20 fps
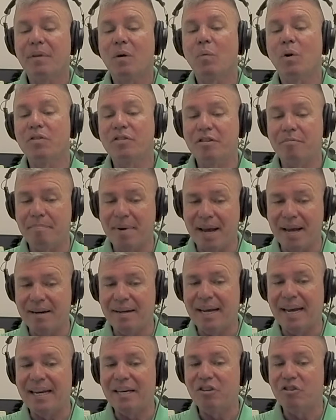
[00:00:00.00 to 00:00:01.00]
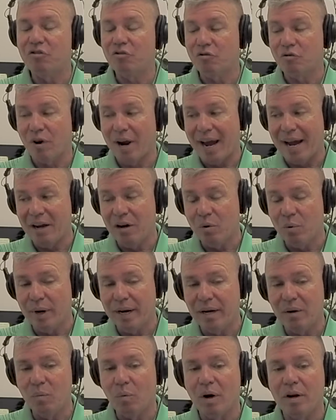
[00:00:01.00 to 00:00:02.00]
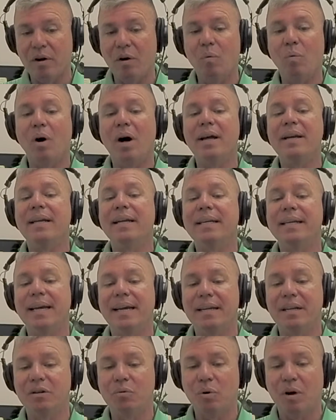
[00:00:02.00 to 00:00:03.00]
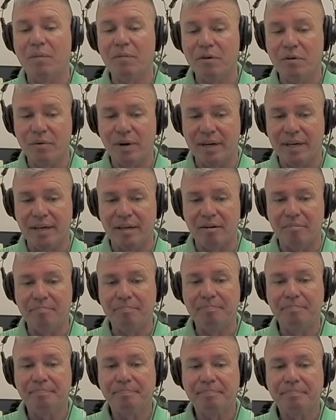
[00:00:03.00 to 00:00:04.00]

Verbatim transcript: wants to mandate Drag Queen 101 in K 12 curriculum.